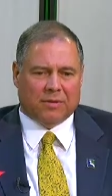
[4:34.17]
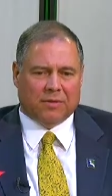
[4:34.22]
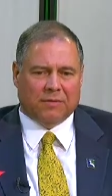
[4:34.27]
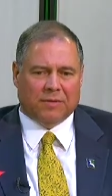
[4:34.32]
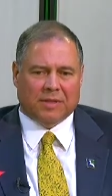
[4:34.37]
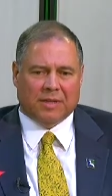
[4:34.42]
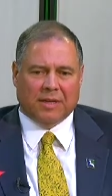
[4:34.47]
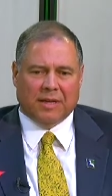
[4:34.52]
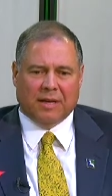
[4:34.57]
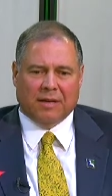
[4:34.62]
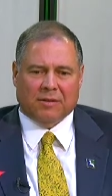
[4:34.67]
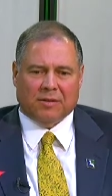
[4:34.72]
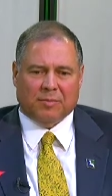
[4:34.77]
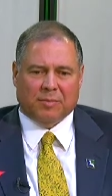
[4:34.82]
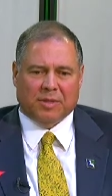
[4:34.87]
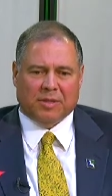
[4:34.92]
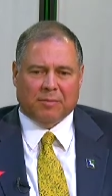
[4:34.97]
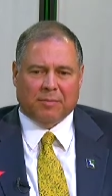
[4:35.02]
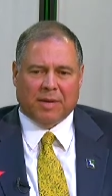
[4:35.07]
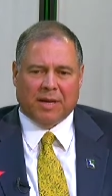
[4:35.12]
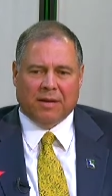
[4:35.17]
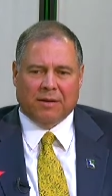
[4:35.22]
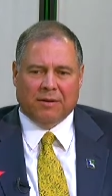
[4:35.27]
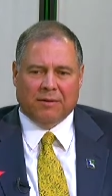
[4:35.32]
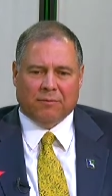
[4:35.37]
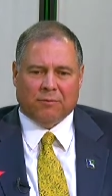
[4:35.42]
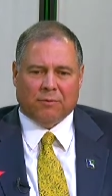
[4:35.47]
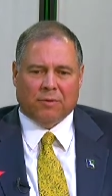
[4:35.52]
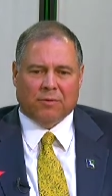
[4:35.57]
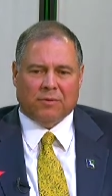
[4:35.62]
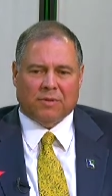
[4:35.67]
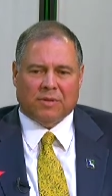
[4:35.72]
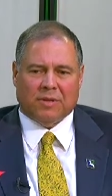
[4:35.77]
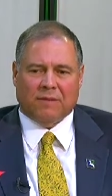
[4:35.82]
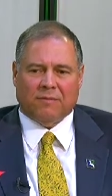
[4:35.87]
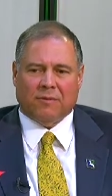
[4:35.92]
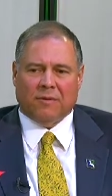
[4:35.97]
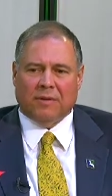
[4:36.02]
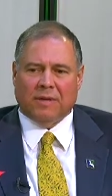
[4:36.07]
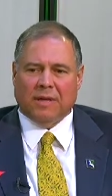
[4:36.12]
service announcements about it and wrote
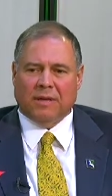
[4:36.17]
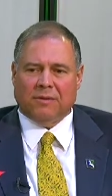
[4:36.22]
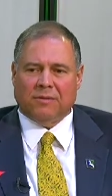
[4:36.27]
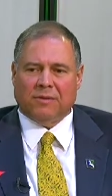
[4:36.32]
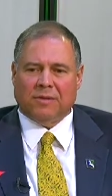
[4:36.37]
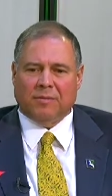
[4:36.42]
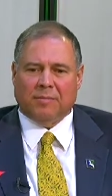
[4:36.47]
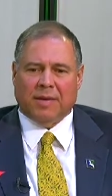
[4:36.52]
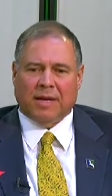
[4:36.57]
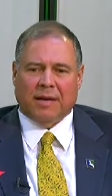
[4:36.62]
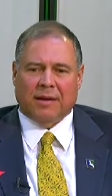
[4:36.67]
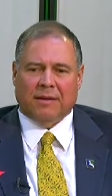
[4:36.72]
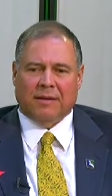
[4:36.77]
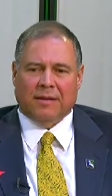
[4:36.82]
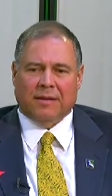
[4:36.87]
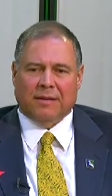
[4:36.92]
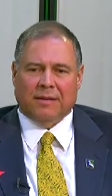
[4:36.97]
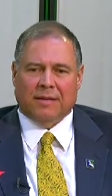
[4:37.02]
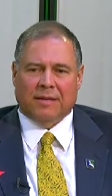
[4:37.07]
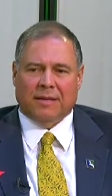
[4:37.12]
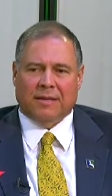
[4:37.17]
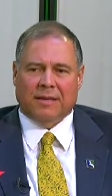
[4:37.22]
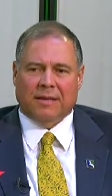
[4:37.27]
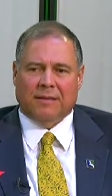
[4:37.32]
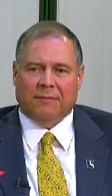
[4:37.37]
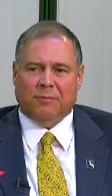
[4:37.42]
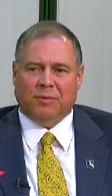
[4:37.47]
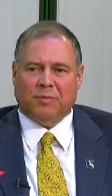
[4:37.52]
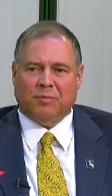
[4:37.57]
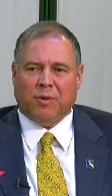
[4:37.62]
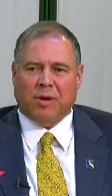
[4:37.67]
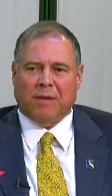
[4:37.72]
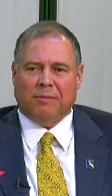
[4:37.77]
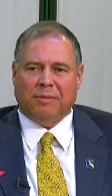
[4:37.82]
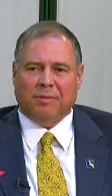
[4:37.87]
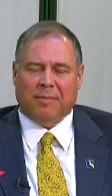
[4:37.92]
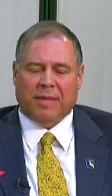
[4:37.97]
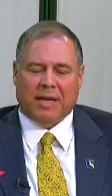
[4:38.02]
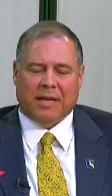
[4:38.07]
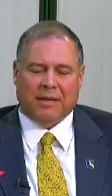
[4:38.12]
several letters about it, and it, it, was
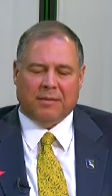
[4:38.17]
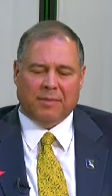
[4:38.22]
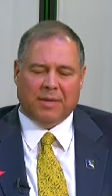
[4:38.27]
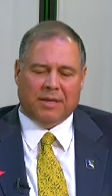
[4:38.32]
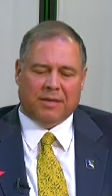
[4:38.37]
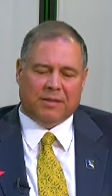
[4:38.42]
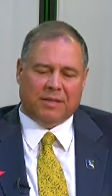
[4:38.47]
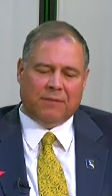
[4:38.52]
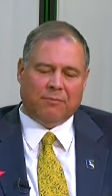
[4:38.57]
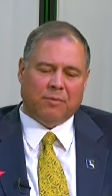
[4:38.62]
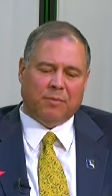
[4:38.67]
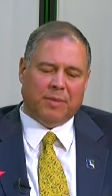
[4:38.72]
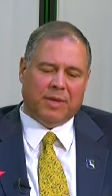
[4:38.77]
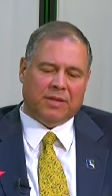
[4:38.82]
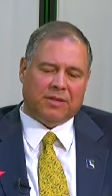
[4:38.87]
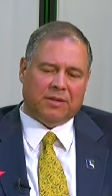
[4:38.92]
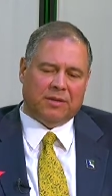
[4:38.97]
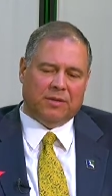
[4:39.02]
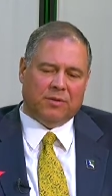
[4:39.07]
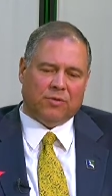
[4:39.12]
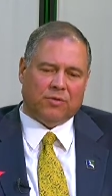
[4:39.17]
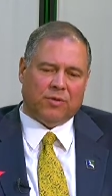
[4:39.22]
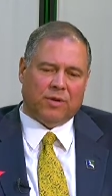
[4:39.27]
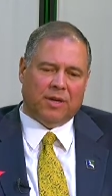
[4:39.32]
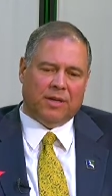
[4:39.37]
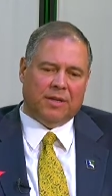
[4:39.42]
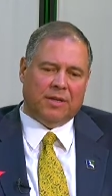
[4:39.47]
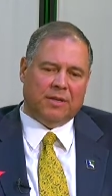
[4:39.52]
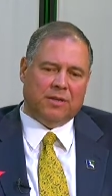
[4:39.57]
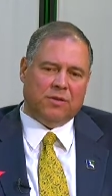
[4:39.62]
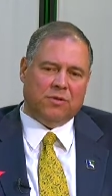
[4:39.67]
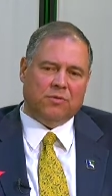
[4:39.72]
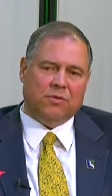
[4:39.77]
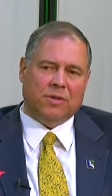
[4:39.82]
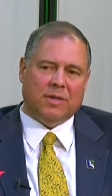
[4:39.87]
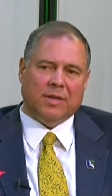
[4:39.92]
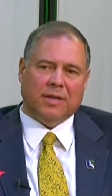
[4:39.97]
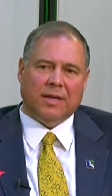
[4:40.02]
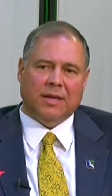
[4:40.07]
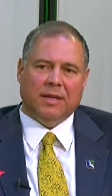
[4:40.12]
problematic because they were basically trying to
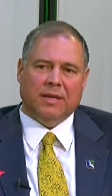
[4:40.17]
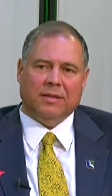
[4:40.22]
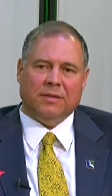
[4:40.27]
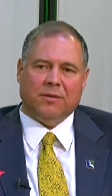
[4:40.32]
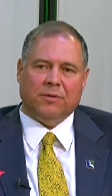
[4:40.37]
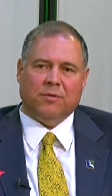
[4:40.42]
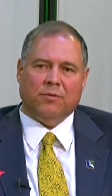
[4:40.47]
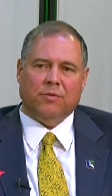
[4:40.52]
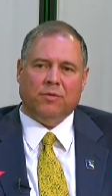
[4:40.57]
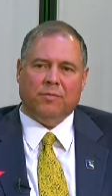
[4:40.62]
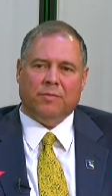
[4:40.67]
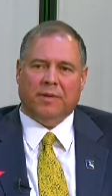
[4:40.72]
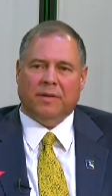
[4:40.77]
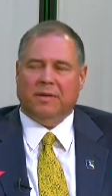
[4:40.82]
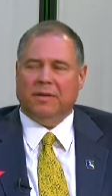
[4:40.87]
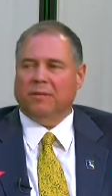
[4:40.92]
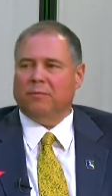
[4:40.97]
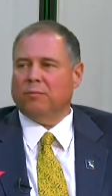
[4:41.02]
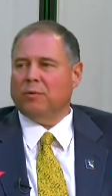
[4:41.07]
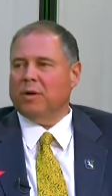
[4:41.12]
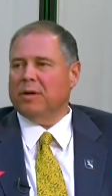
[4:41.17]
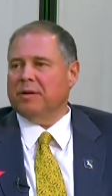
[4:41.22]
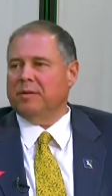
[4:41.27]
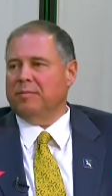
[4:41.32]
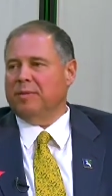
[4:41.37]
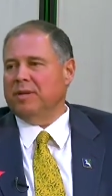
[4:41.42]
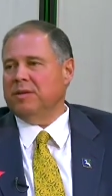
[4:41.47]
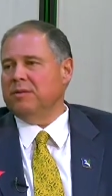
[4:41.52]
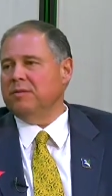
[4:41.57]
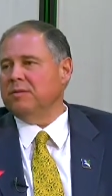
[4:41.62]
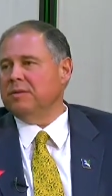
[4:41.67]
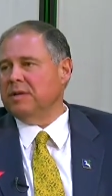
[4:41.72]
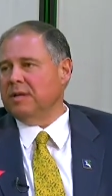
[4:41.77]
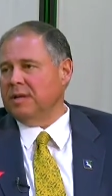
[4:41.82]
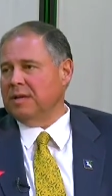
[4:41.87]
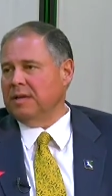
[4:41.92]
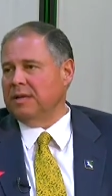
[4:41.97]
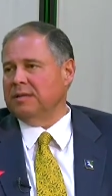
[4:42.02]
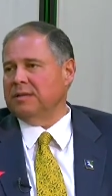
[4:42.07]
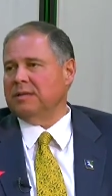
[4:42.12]
unionize a group that didn't want to be
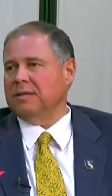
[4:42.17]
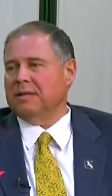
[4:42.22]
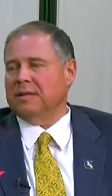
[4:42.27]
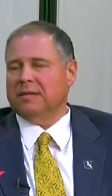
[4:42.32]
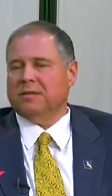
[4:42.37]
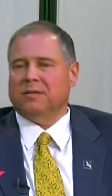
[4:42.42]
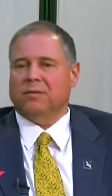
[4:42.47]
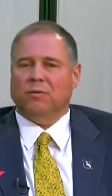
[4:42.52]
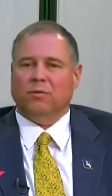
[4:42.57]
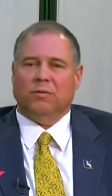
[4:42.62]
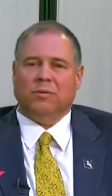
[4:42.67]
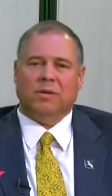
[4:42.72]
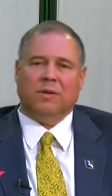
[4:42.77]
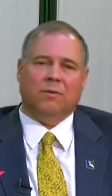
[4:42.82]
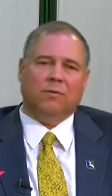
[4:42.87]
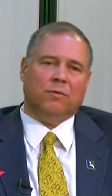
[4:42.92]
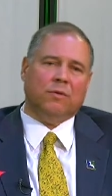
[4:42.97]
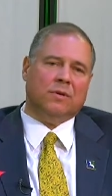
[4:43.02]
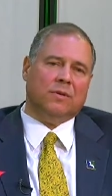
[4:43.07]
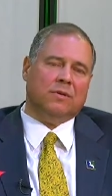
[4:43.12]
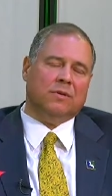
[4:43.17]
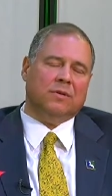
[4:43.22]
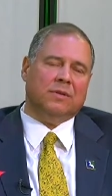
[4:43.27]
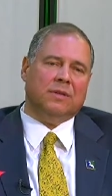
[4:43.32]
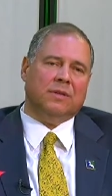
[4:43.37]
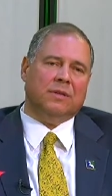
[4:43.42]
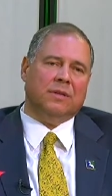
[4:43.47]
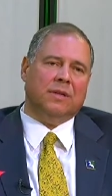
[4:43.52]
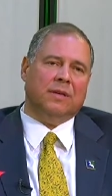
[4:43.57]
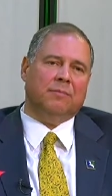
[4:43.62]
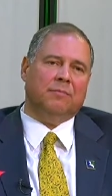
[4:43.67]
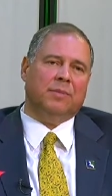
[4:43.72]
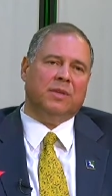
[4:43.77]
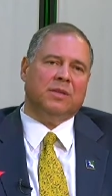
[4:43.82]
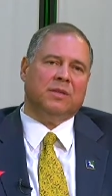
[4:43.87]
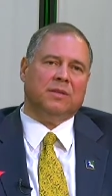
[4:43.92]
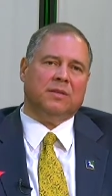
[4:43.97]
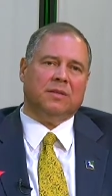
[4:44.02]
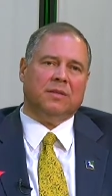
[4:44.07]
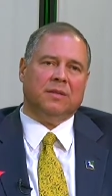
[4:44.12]
unionized, and that's the hotel workers and, and
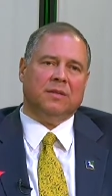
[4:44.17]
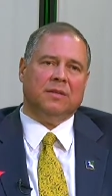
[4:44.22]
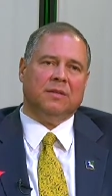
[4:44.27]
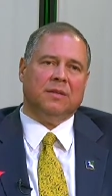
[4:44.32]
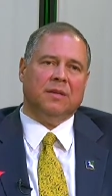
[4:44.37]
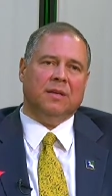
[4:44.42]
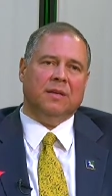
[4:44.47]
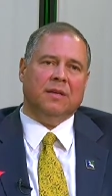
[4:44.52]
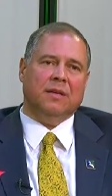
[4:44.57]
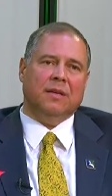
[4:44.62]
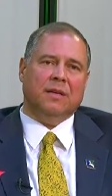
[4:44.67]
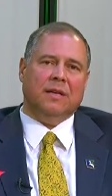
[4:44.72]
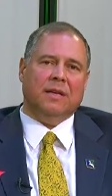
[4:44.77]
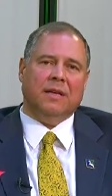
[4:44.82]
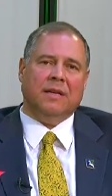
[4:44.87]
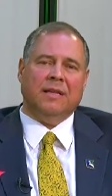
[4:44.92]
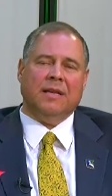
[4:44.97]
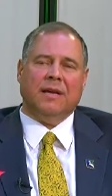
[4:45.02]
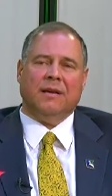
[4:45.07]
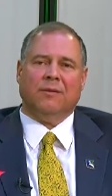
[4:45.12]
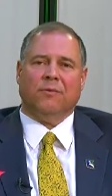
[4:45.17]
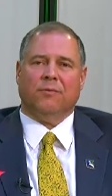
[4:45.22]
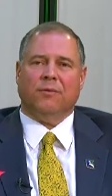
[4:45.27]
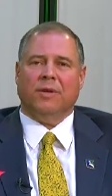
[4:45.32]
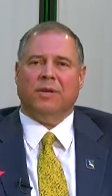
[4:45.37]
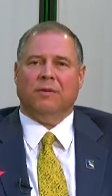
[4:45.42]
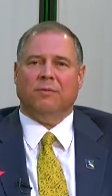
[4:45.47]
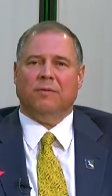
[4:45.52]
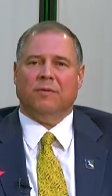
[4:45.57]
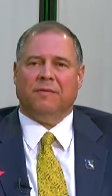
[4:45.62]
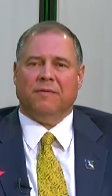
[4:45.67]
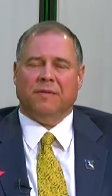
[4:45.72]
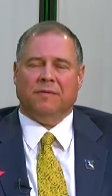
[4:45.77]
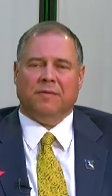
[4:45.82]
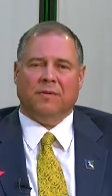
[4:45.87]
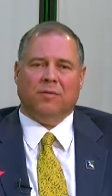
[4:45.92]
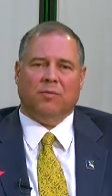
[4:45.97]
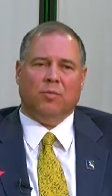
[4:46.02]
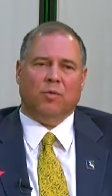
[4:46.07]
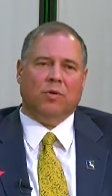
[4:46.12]
businesses in that arena with
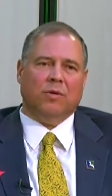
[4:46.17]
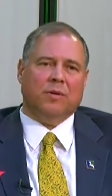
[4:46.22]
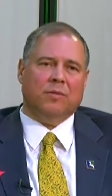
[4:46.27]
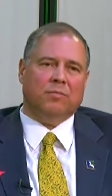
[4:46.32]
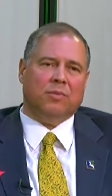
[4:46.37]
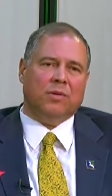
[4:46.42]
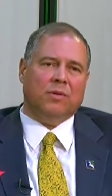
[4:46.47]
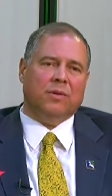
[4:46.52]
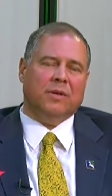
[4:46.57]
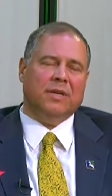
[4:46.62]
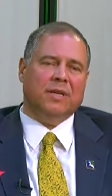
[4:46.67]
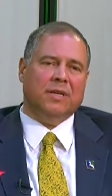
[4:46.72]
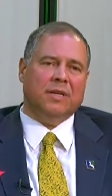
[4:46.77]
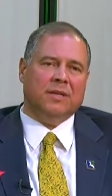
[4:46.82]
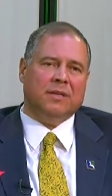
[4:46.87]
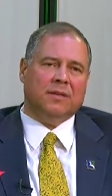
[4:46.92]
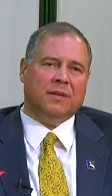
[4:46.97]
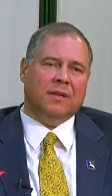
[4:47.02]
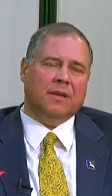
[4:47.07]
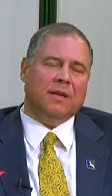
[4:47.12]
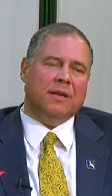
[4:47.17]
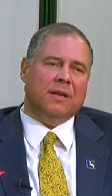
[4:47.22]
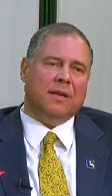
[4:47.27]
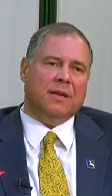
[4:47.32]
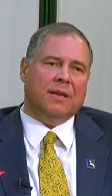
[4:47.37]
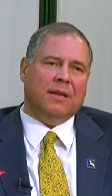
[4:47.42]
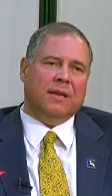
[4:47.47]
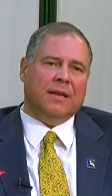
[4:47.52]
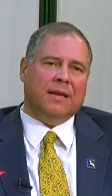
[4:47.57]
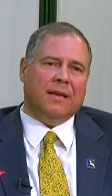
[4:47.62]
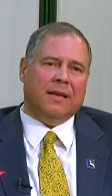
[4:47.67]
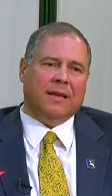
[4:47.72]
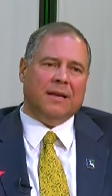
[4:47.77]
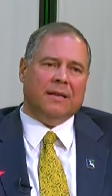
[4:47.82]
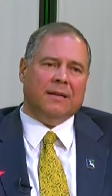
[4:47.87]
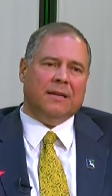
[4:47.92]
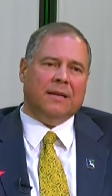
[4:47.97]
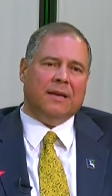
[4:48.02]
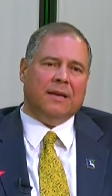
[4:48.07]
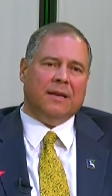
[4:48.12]
50 or more employees,
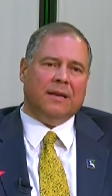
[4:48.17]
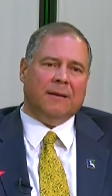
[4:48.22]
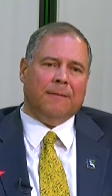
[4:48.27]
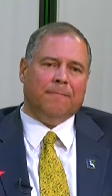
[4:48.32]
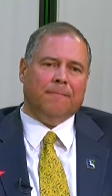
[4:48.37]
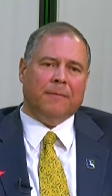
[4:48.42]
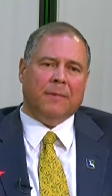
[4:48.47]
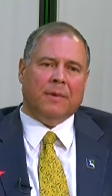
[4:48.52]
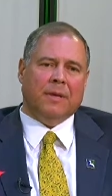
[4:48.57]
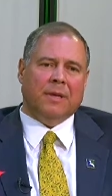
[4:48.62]
and. Uh,